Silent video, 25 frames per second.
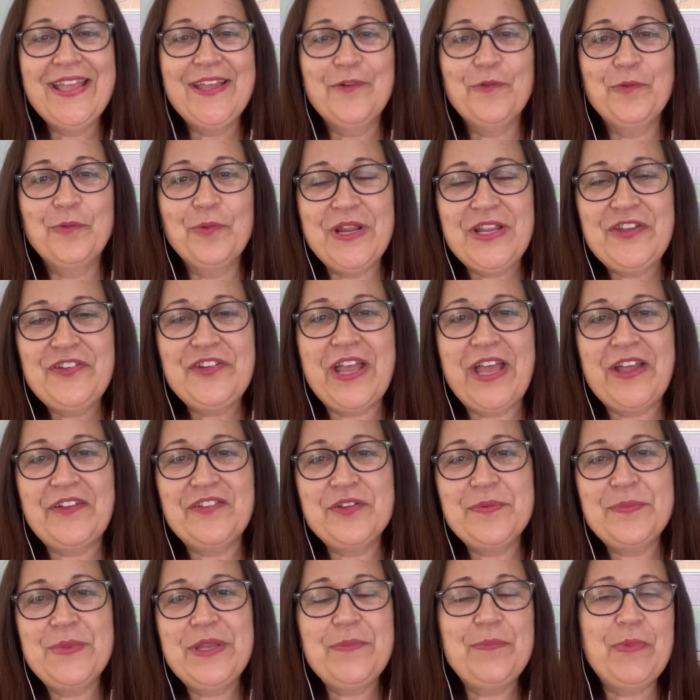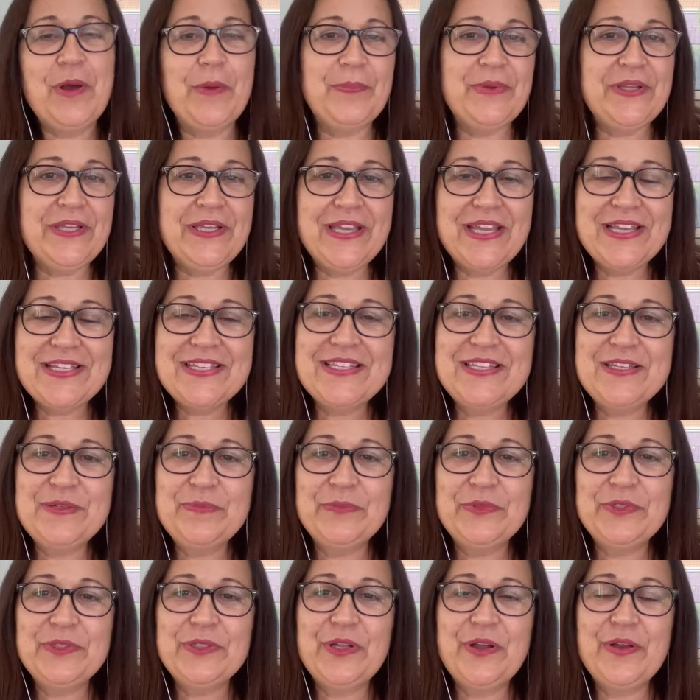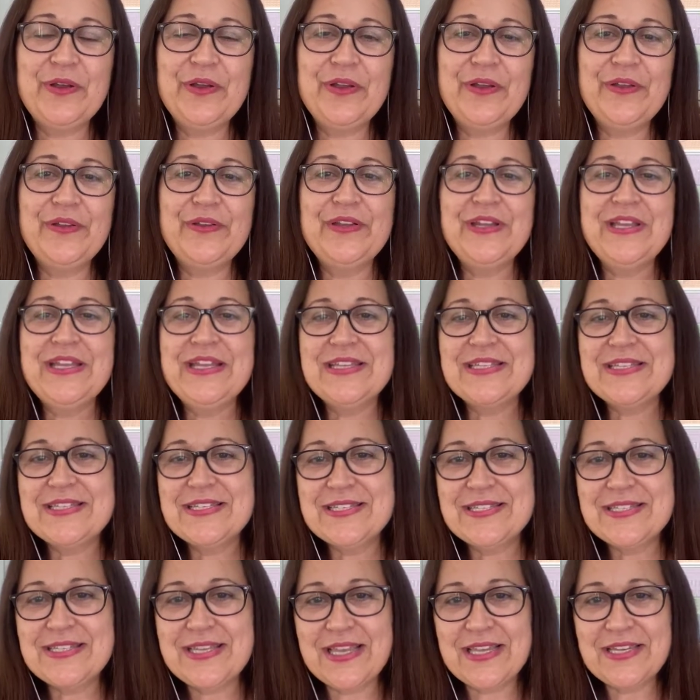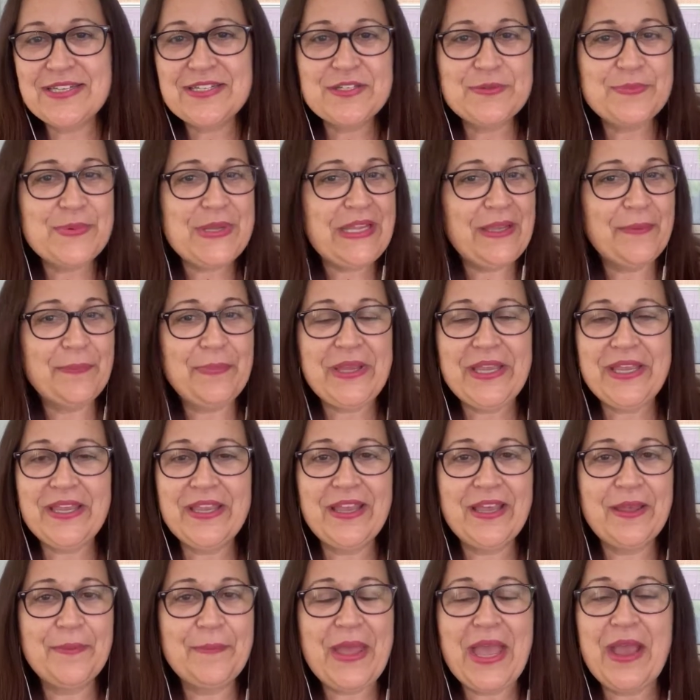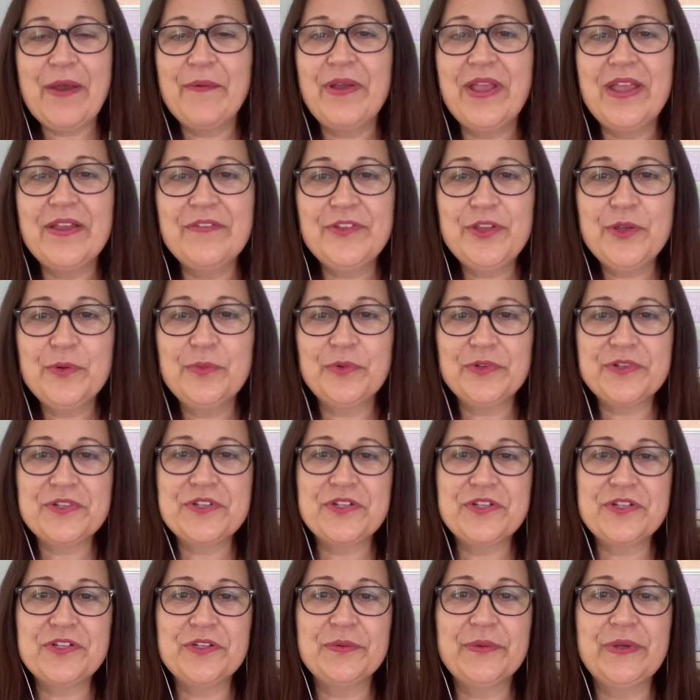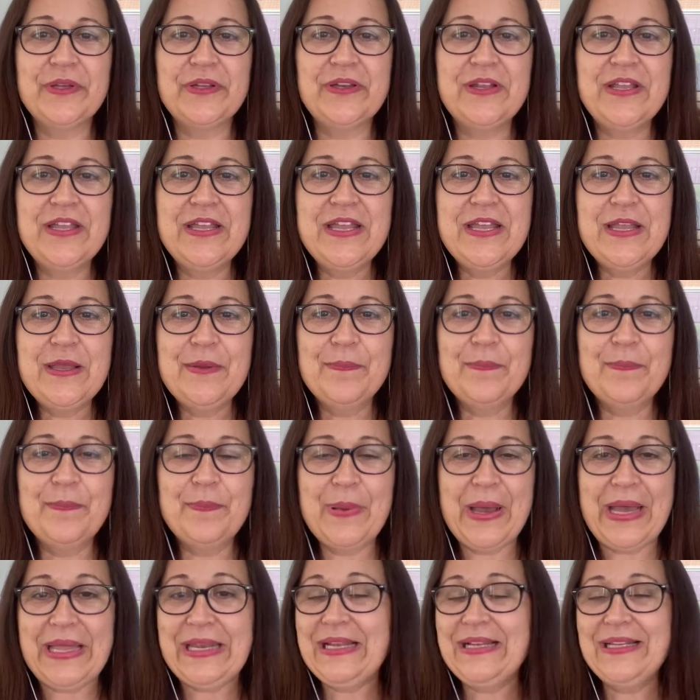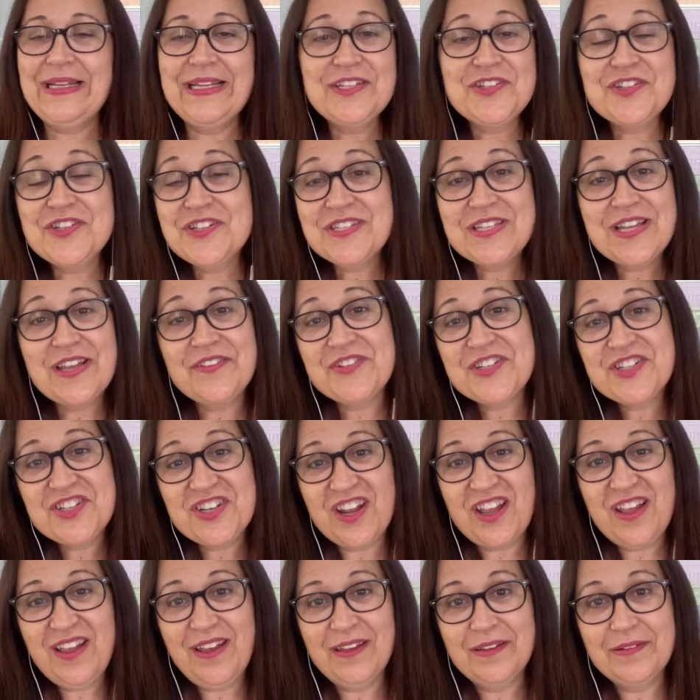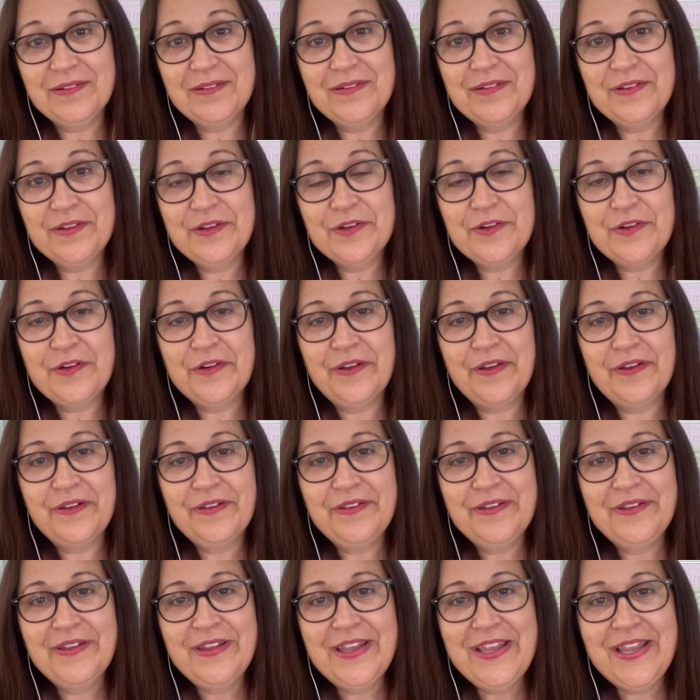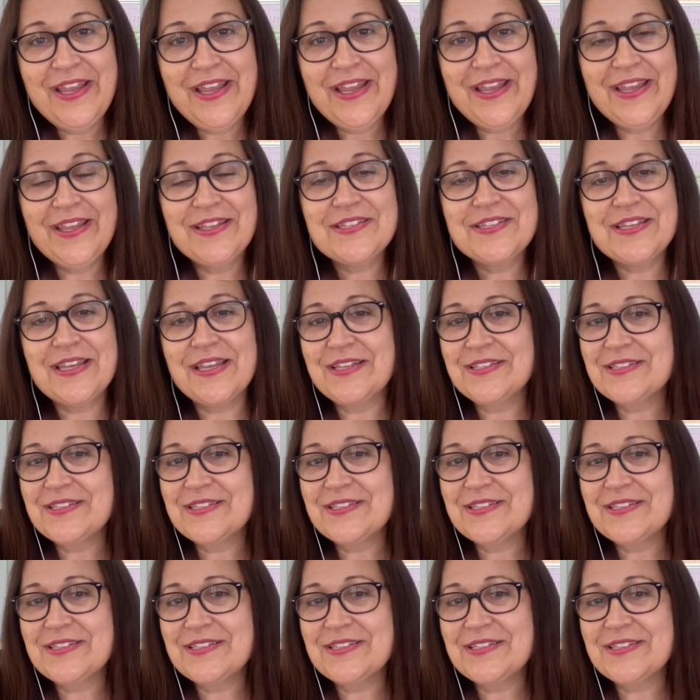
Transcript: Reach out to me, pop a yes in below, send me a PM, however you want to do it. But let's just have a chat. It